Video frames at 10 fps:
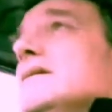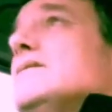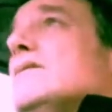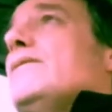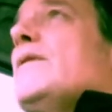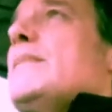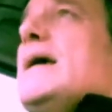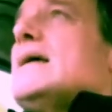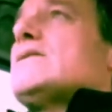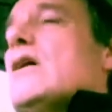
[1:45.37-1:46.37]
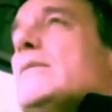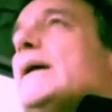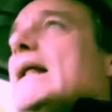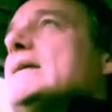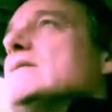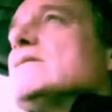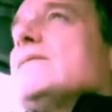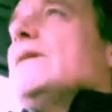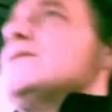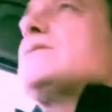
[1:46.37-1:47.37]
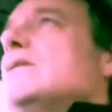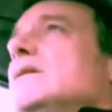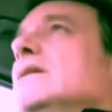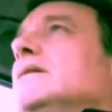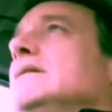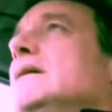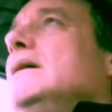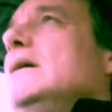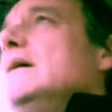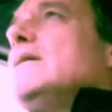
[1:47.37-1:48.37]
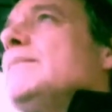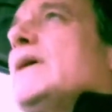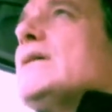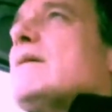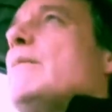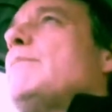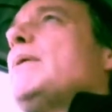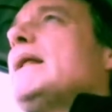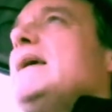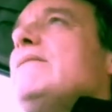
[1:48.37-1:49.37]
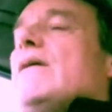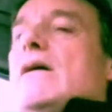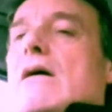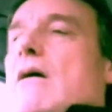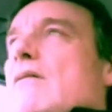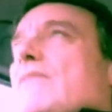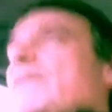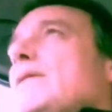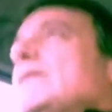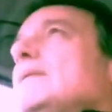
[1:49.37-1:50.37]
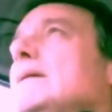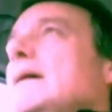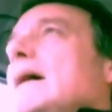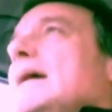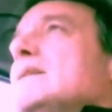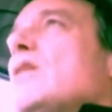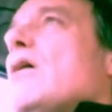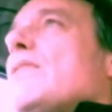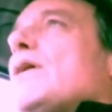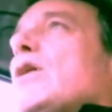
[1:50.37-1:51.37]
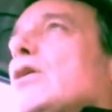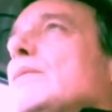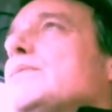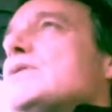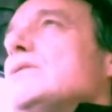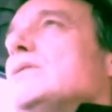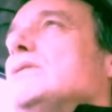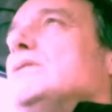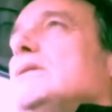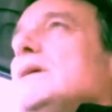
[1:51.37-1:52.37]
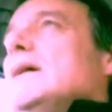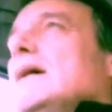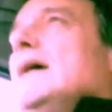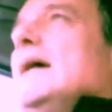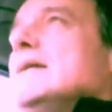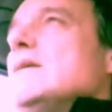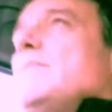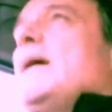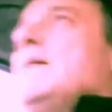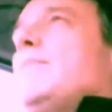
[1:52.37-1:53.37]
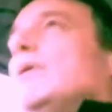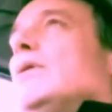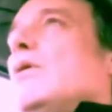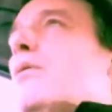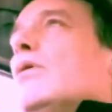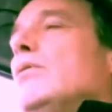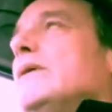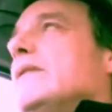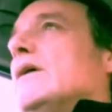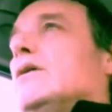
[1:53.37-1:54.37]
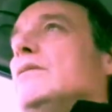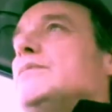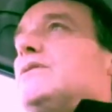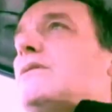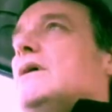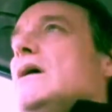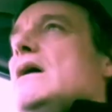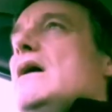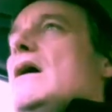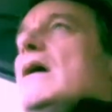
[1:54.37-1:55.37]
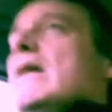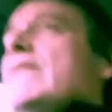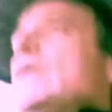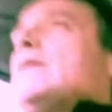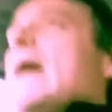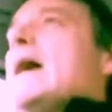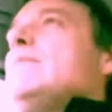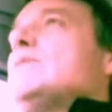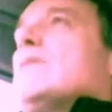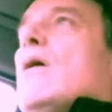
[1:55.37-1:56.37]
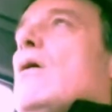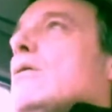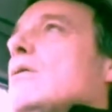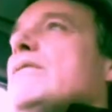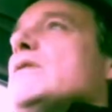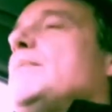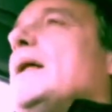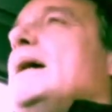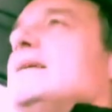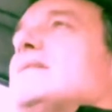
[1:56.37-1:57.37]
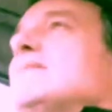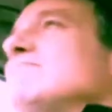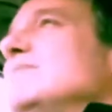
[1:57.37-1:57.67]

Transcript: So for me, it's got to be lessons first, because I'm a believer of it's not the clubs, it's the people who are holding the clubs. If your game's all over the place,